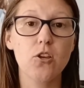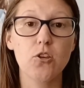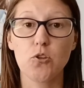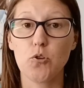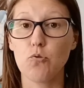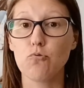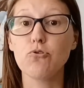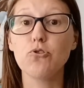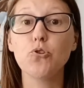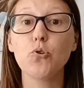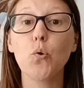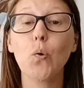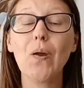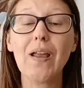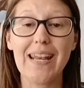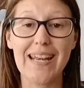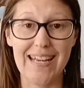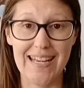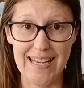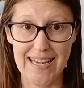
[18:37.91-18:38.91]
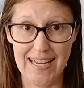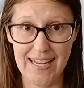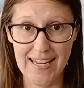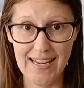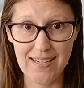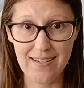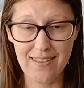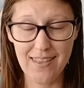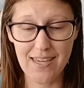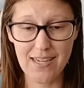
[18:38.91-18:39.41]
You do
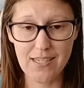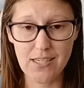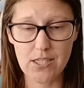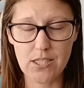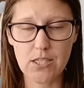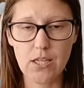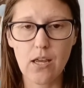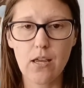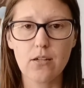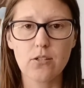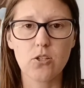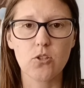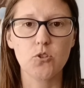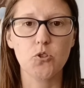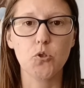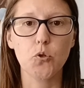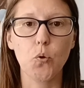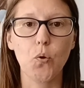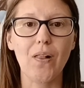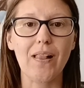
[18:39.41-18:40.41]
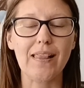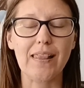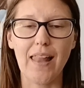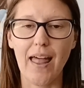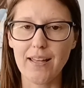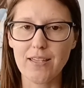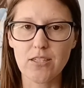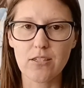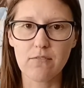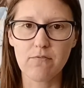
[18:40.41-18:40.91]
need this to do
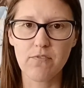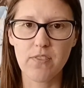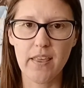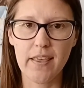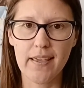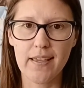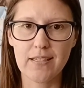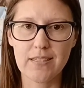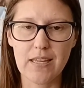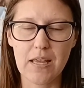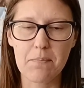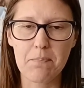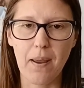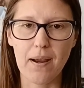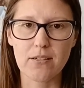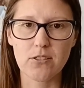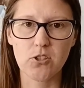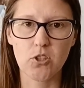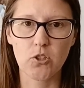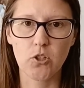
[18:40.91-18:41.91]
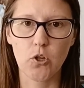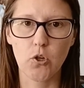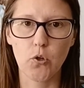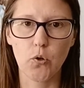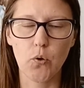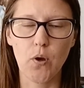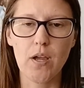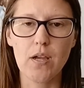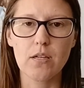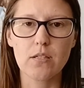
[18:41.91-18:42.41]
lots of things in
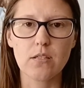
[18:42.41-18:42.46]
Mexico,